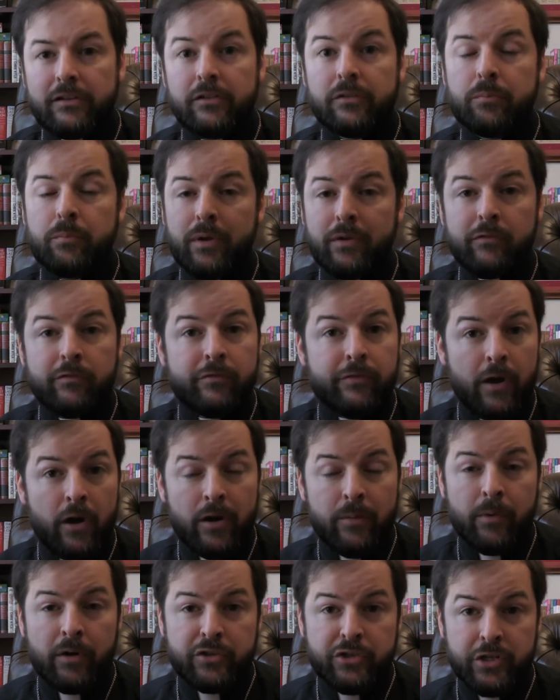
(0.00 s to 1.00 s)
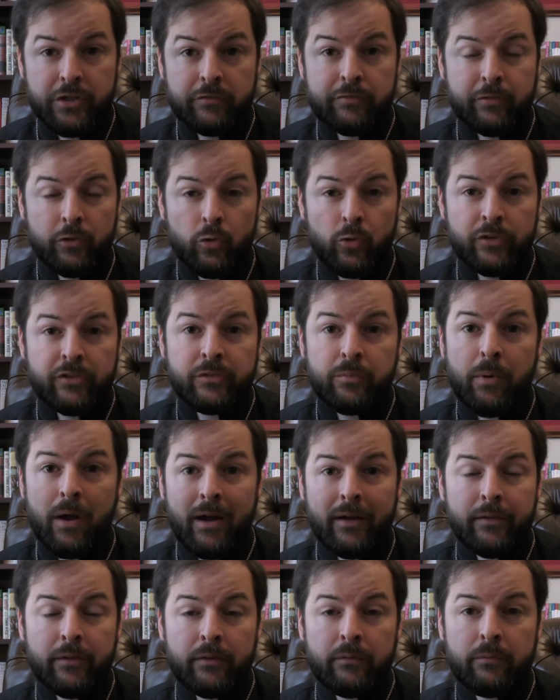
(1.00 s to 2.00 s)
It's been very much influenced
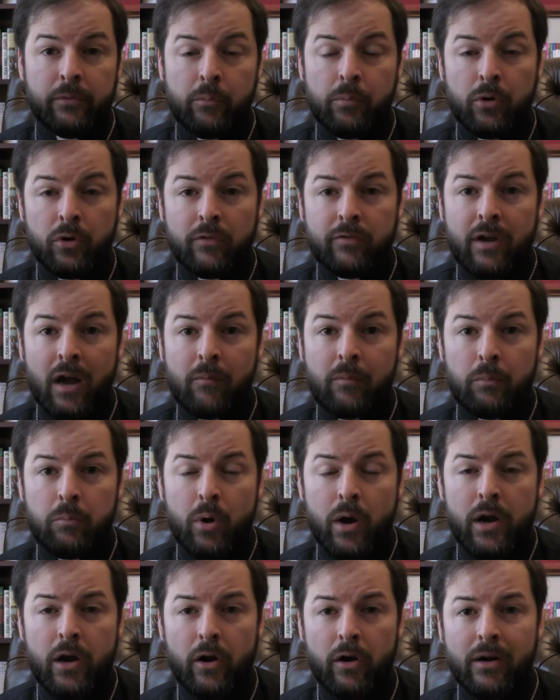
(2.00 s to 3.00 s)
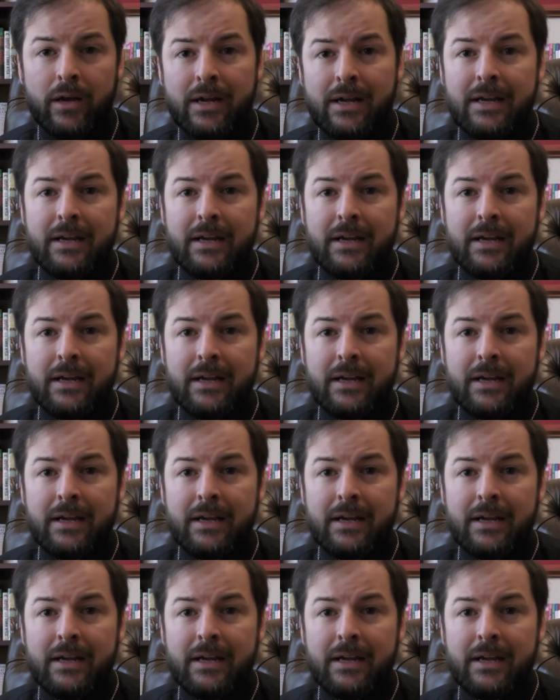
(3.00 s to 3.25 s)
by the Book of Common Prayer.